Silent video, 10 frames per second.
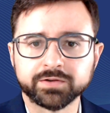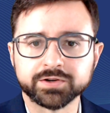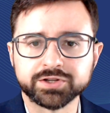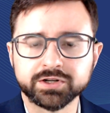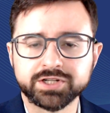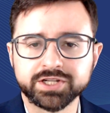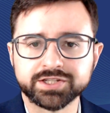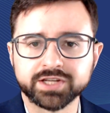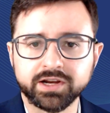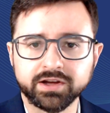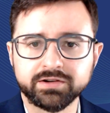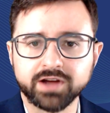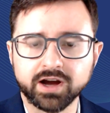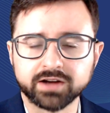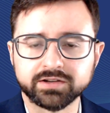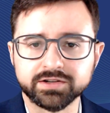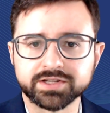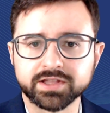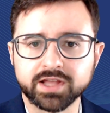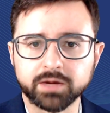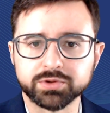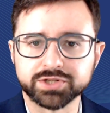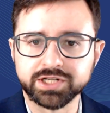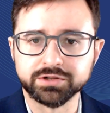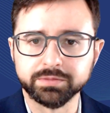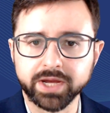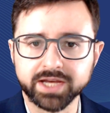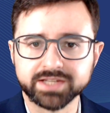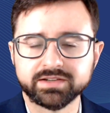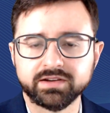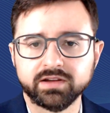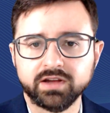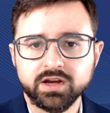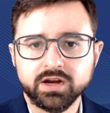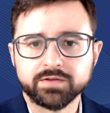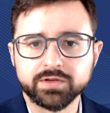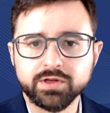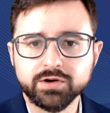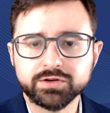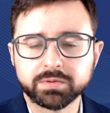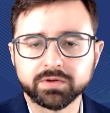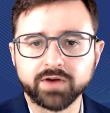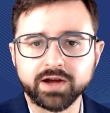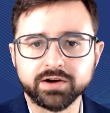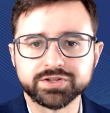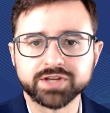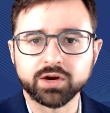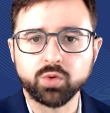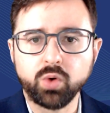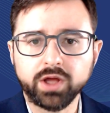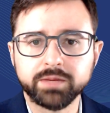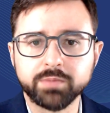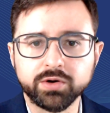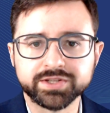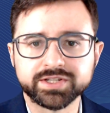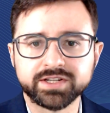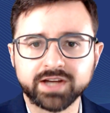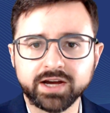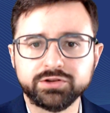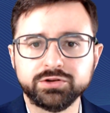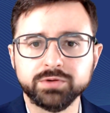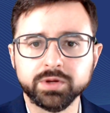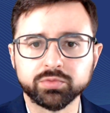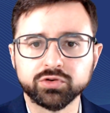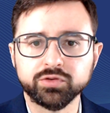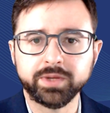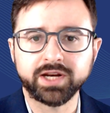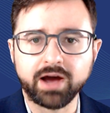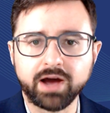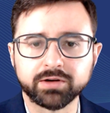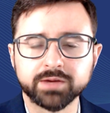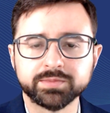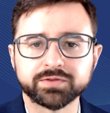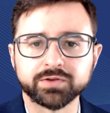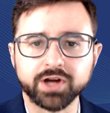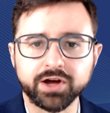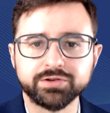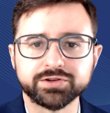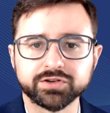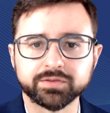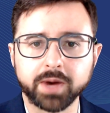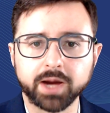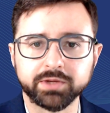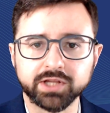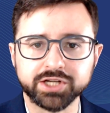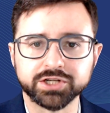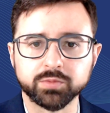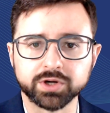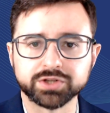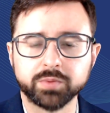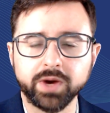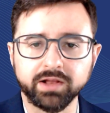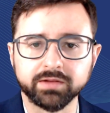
surgeons and other doctors that are procedure based. For those providers, a quality bonus tied to improvement in outcomes for an underserved population works well.